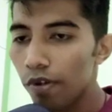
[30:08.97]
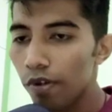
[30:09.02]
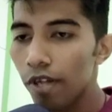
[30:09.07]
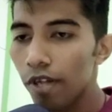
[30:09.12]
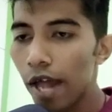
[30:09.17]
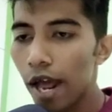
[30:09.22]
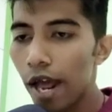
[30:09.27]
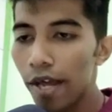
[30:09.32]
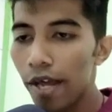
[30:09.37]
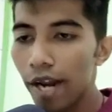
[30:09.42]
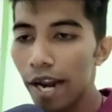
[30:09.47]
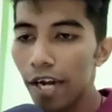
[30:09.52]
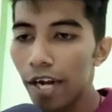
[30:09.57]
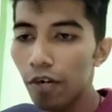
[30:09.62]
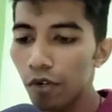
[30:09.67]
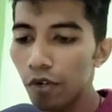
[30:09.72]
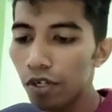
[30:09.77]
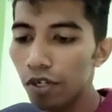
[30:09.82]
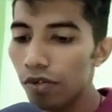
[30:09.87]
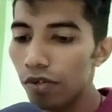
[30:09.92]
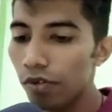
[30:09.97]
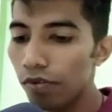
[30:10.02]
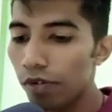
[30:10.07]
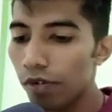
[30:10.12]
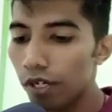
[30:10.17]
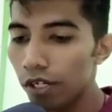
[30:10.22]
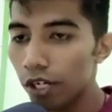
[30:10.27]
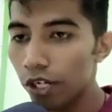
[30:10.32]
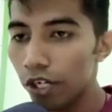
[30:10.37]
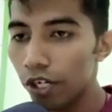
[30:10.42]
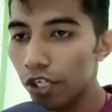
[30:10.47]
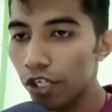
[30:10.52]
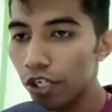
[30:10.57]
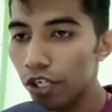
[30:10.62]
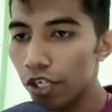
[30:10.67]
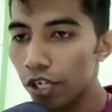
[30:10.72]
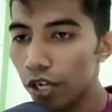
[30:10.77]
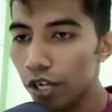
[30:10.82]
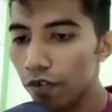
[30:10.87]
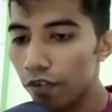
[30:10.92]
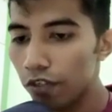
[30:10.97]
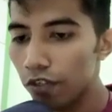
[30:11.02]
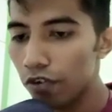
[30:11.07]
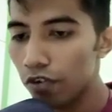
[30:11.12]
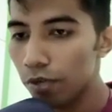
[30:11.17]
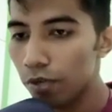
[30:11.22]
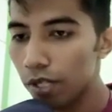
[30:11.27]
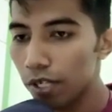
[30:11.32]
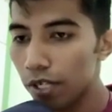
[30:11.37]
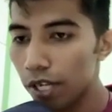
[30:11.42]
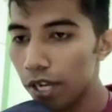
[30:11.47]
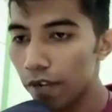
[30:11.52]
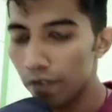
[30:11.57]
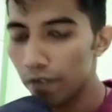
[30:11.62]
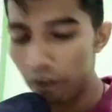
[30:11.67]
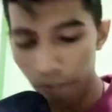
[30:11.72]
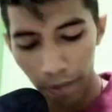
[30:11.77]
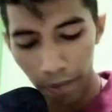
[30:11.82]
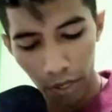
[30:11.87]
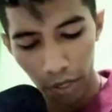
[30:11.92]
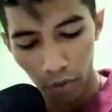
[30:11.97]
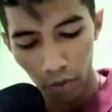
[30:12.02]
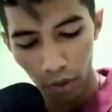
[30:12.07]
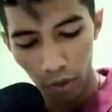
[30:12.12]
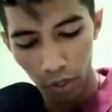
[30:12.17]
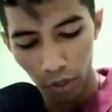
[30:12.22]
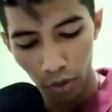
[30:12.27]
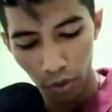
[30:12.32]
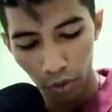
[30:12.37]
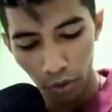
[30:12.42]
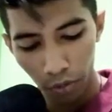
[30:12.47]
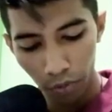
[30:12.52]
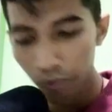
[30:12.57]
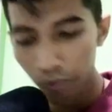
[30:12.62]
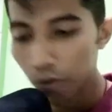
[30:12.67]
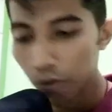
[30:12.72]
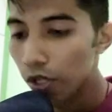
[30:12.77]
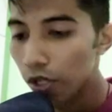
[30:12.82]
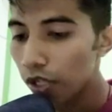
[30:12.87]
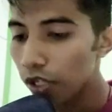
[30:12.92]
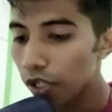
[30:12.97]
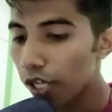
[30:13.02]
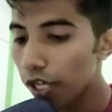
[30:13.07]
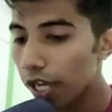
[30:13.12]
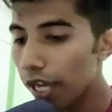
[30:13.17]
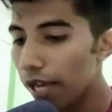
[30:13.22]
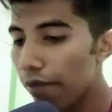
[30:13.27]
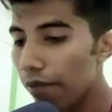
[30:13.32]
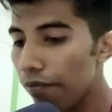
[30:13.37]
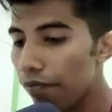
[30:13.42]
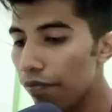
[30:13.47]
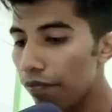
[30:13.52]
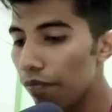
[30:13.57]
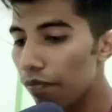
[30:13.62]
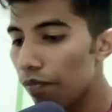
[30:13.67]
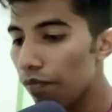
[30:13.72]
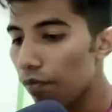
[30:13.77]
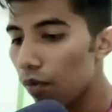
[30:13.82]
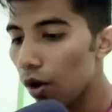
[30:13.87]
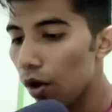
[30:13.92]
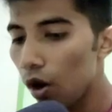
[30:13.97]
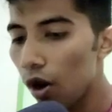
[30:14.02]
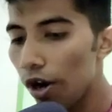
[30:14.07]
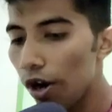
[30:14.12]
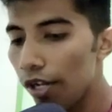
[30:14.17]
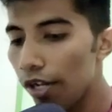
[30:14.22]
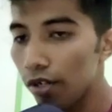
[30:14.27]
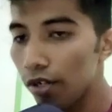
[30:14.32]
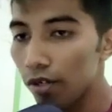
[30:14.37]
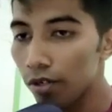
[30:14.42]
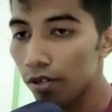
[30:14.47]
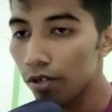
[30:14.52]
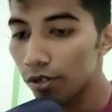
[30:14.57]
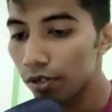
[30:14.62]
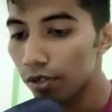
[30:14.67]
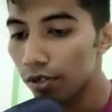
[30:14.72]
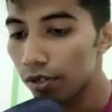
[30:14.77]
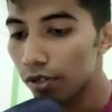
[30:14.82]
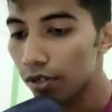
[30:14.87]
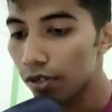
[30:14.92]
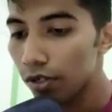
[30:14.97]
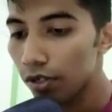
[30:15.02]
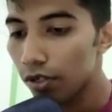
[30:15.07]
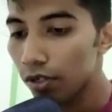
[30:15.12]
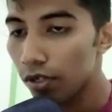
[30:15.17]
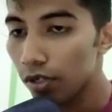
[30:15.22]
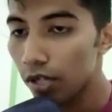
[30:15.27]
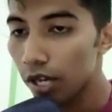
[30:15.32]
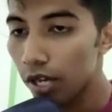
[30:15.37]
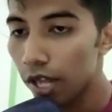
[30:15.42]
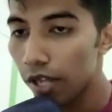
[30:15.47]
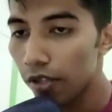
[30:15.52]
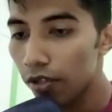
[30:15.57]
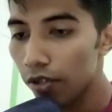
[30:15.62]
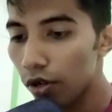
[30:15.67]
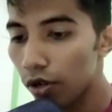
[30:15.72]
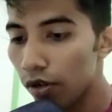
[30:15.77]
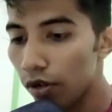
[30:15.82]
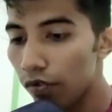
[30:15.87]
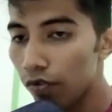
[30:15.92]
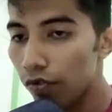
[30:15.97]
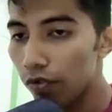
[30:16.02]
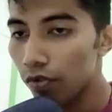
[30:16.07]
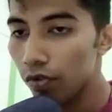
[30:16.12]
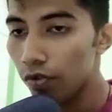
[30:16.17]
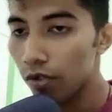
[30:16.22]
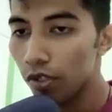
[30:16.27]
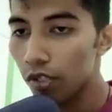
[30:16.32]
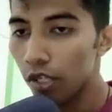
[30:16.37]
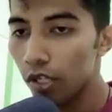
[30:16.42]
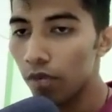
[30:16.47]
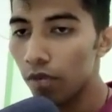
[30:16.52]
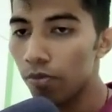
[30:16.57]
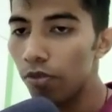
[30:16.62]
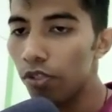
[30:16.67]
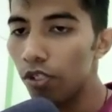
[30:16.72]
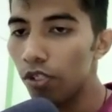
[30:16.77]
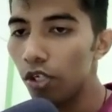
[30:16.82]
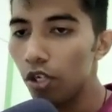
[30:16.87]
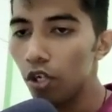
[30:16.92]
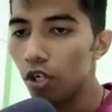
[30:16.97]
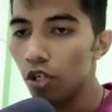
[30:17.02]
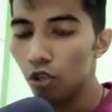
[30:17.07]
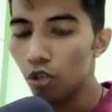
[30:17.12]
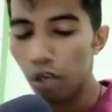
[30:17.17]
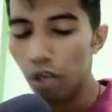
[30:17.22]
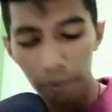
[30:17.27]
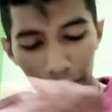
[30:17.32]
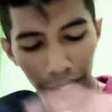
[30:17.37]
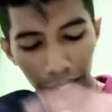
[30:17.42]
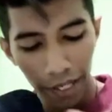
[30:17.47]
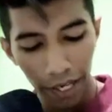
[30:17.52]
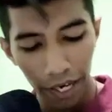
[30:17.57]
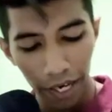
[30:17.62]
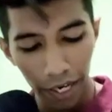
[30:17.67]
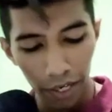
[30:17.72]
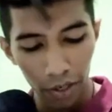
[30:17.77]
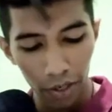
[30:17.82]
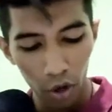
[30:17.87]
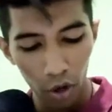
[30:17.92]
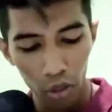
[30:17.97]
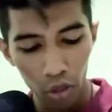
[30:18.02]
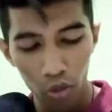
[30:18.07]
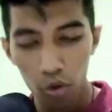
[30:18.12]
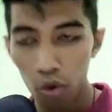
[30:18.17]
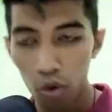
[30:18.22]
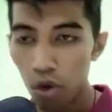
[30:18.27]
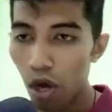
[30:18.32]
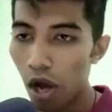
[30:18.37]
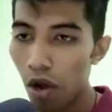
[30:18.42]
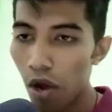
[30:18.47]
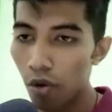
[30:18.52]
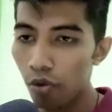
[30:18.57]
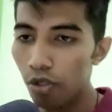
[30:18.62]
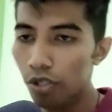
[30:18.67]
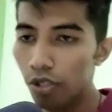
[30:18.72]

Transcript: write one condition here, which will be k will be equal to k mod length of nums, so that my k not go out.